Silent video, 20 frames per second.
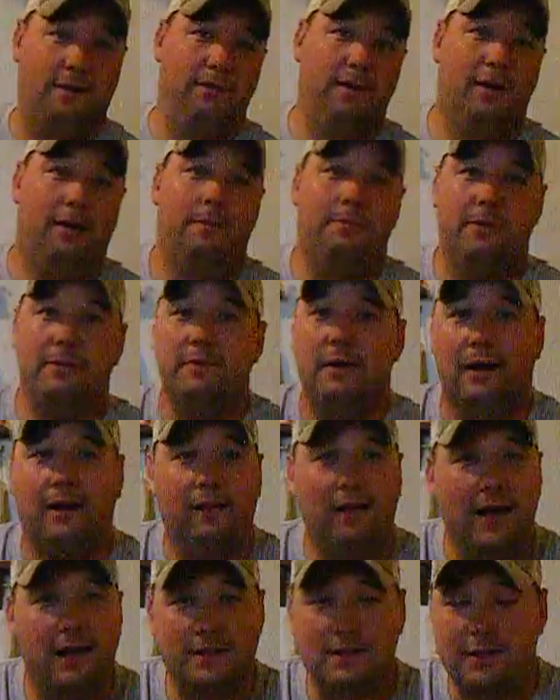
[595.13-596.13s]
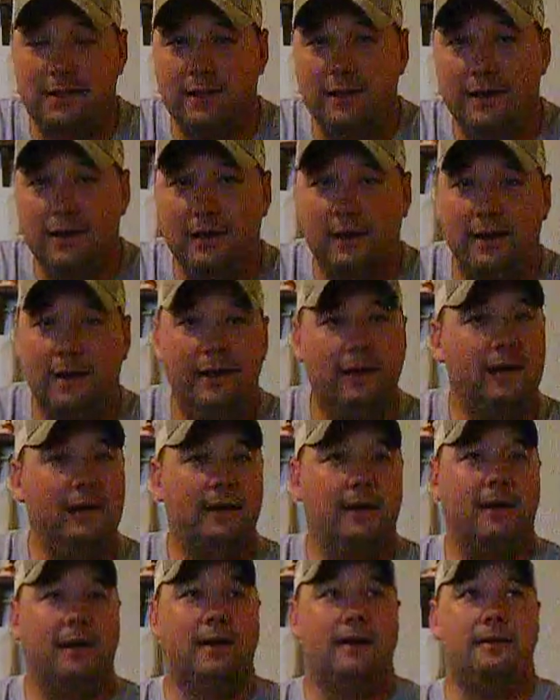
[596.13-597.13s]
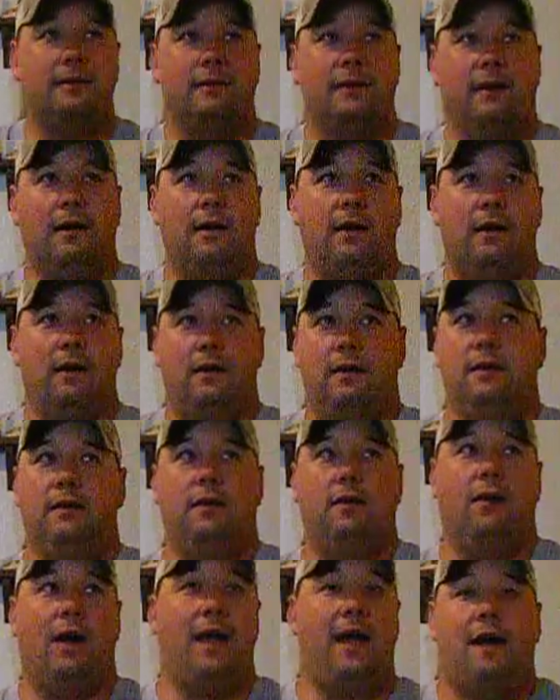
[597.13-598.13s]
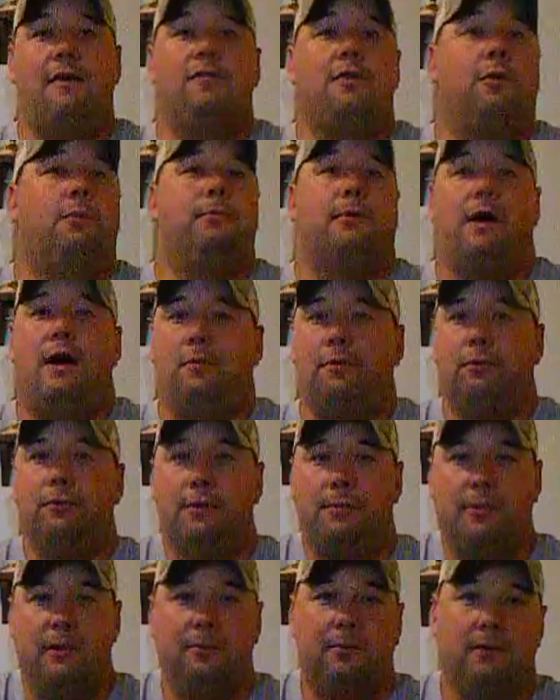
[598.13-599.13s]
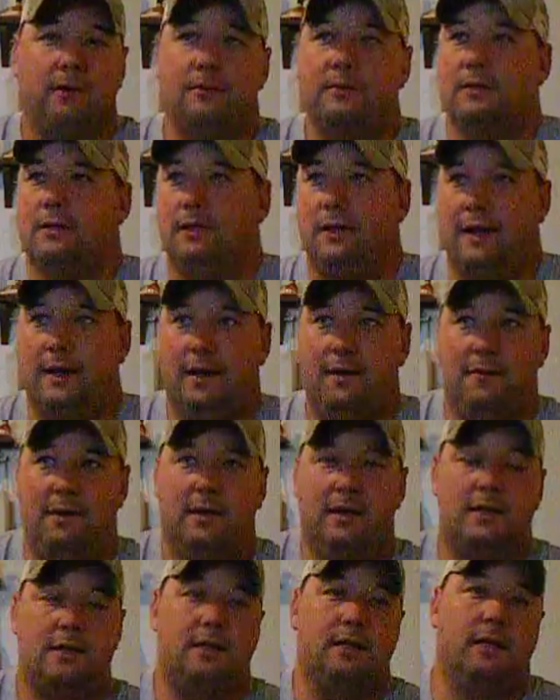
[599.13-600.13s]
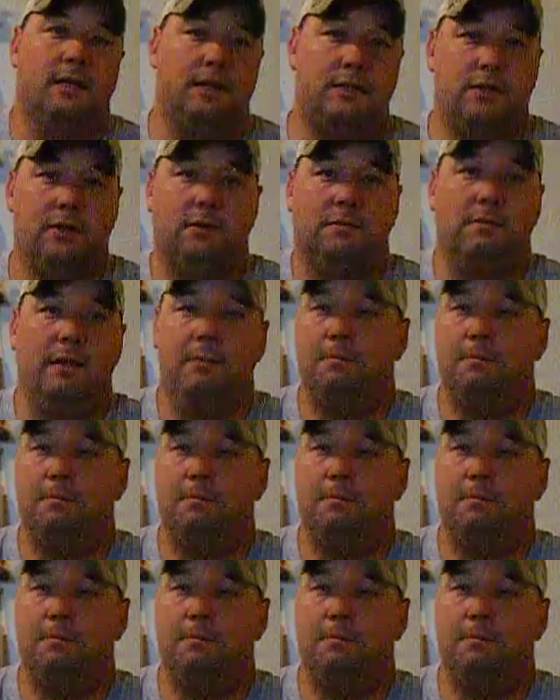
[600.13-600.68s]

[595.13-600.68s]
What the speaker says: of it up in my closet. And, you know, I have no problem with people using lead ammunition. It's just